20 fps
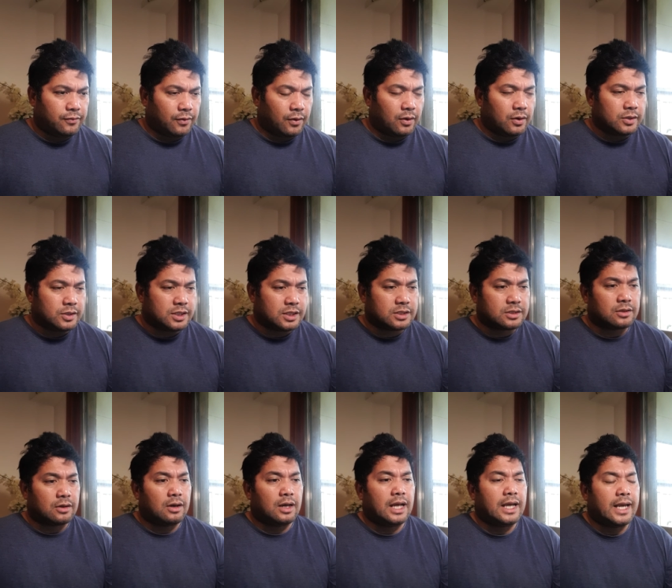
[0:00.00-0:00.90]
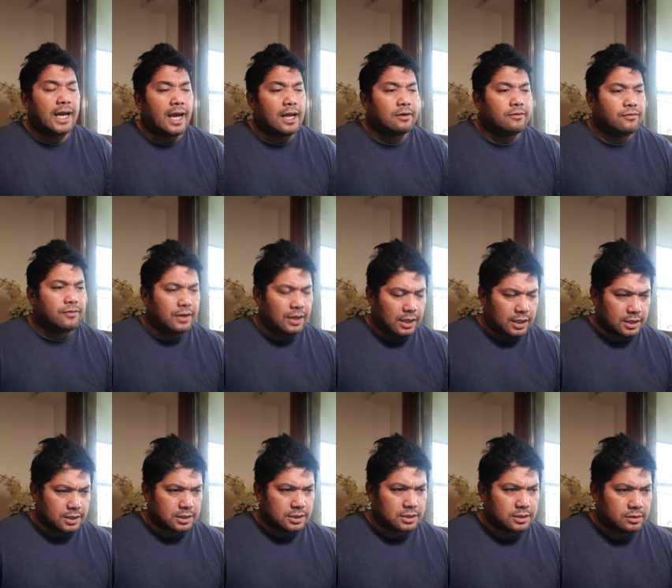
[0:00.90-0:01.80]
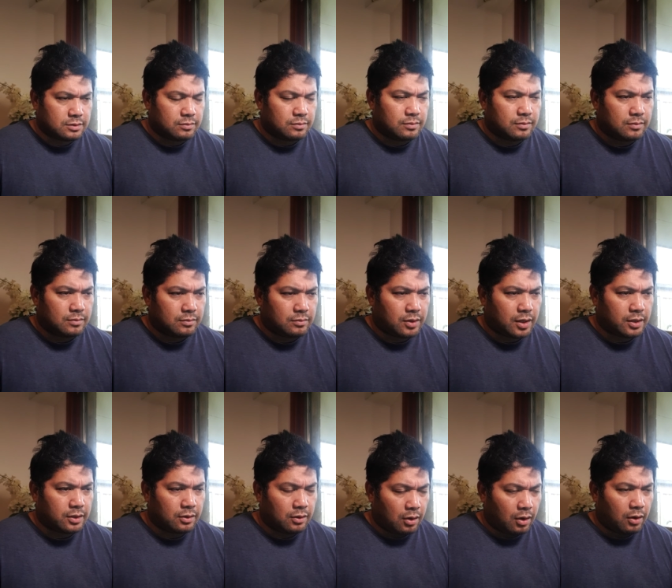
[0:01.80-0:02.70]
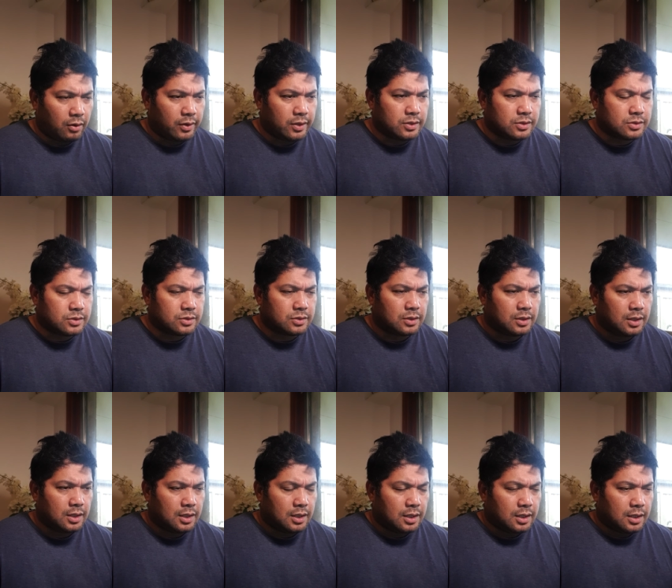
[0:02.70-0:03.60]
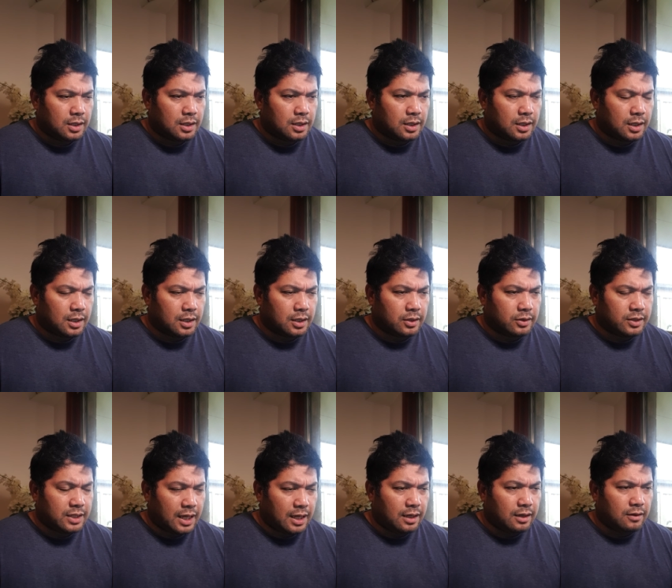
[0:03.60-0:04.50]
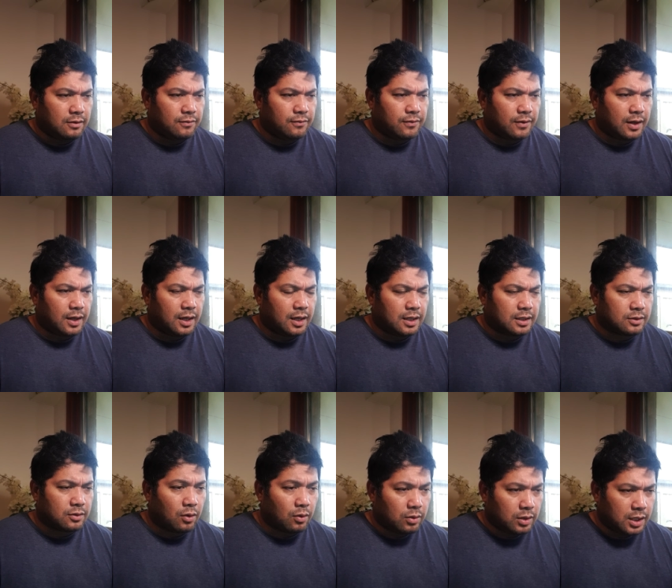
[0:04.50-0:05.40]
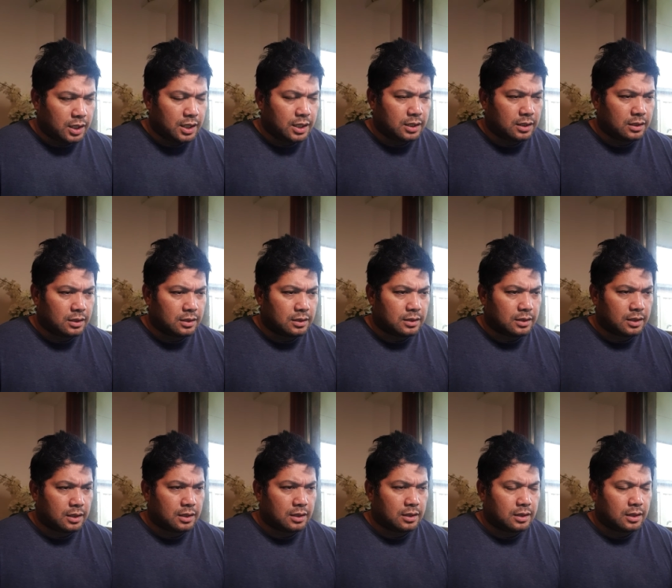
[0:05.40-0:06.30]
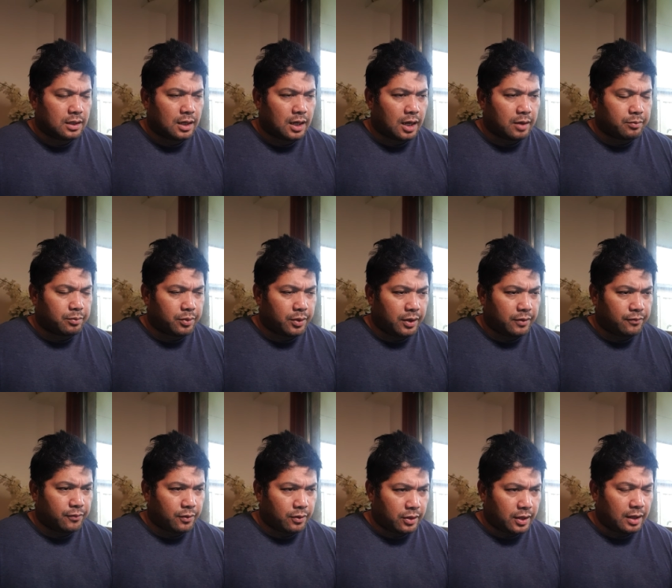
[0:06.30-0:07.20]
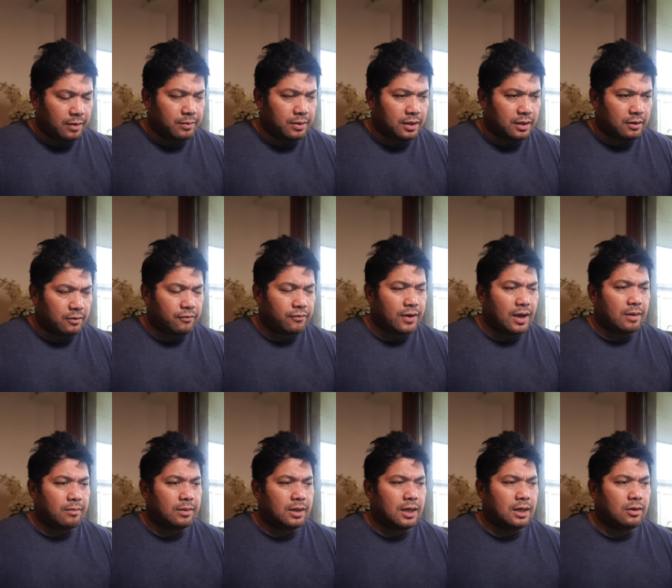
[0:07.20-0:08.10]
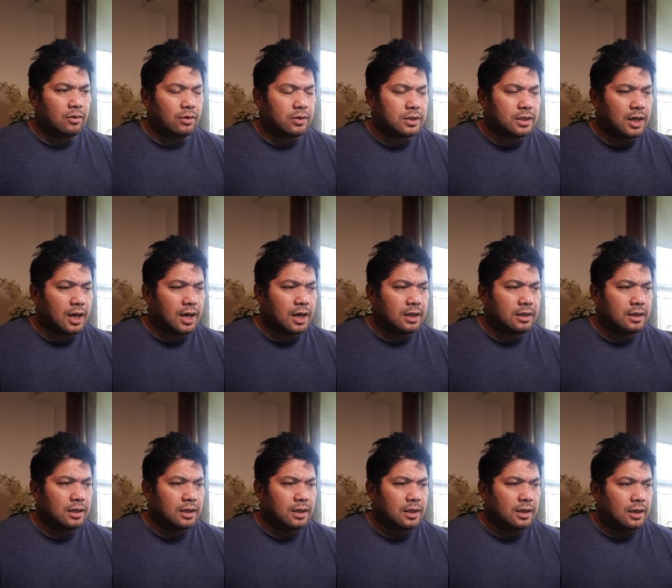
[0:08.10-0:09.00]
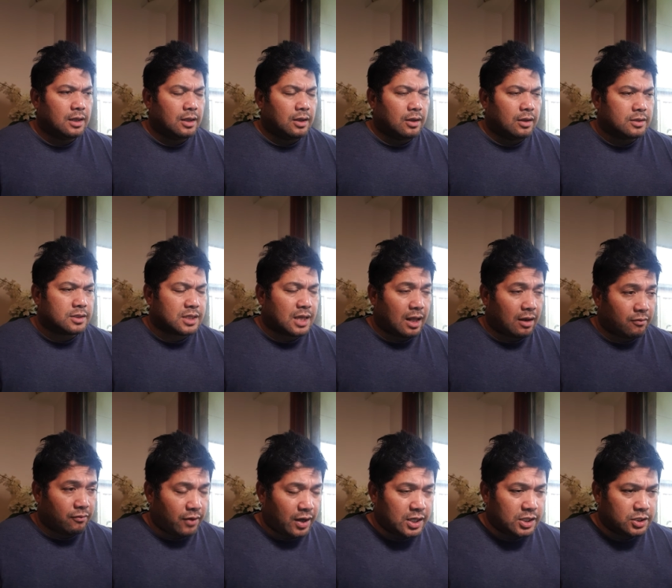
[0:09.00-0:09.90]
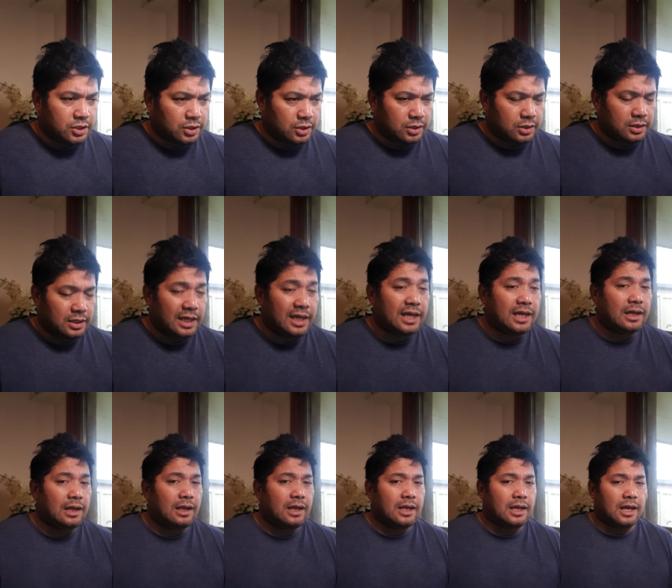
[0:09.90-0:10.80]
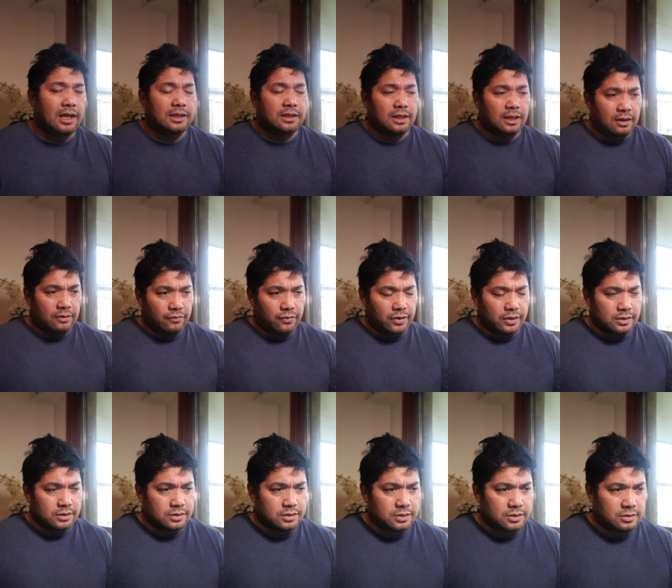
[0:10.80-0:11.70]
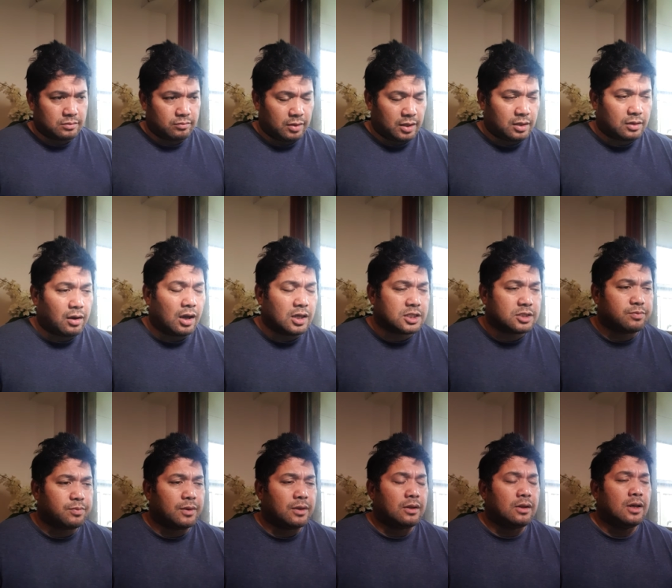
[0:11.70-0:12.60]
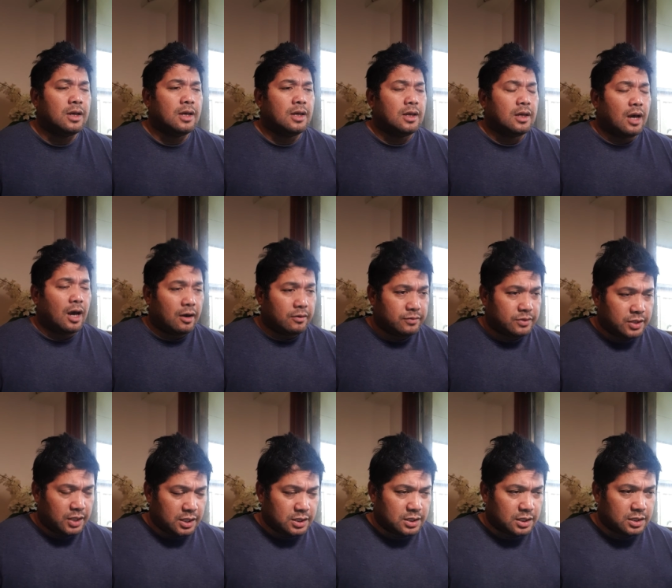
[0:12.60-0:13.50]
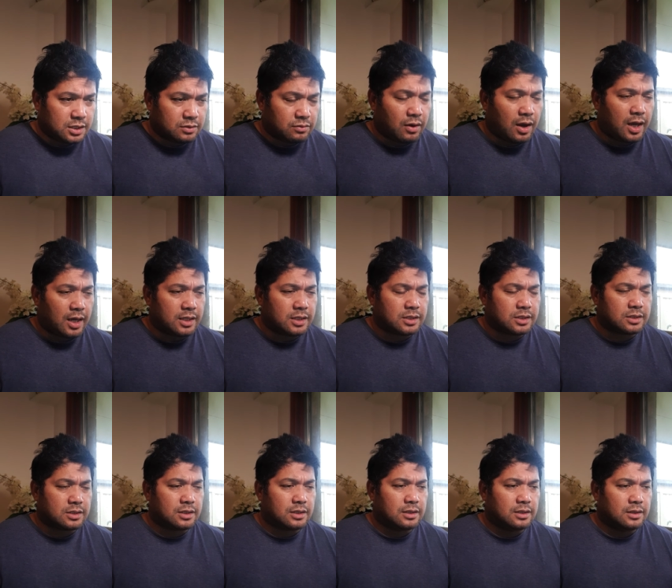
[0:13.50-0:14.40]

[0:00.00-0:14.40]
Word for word: for Sister Leanne Felix, Brother Lawrence, uh, Dave, and Colleen, I pray for them and their family, Lord God, salvation, healing, and deliverance. May the gospel of Jesus Christ,